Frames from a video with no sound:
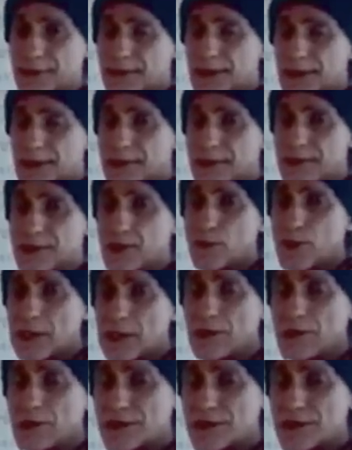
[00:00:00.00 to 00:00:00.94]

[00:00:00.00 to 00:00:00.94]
And so we